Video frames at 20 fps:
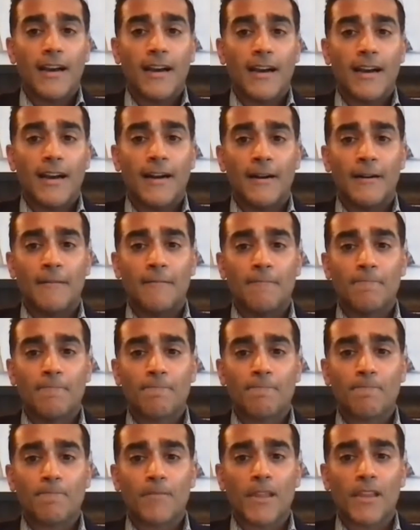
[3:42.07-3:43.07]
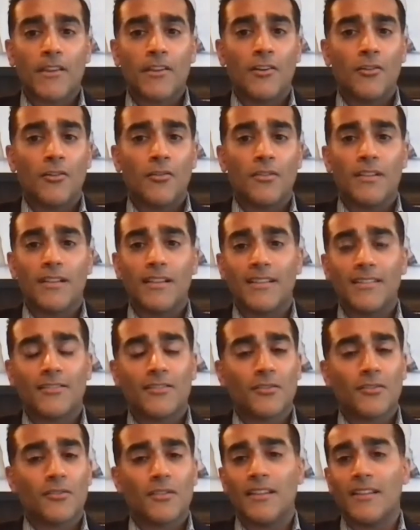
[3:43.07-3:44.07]
Um, you know,
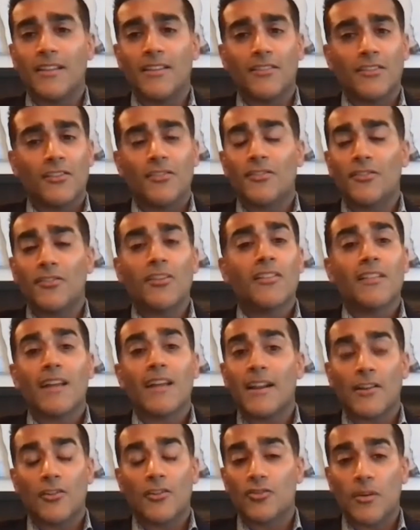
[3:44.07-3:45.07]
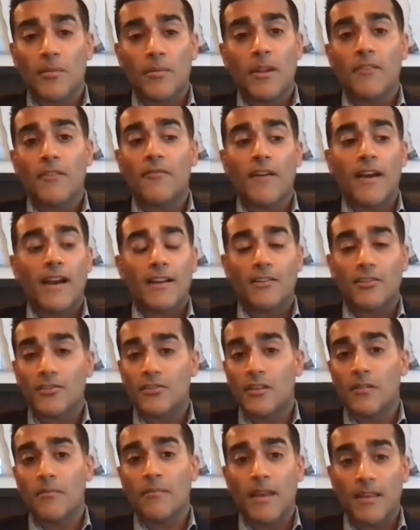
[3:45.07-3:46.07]
so th- there, there are a lot of contributing factors
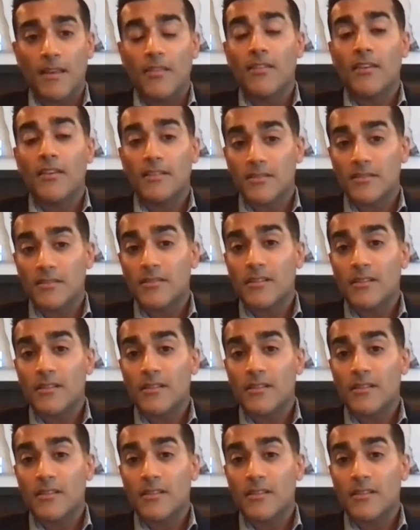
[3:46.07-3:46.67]
that make this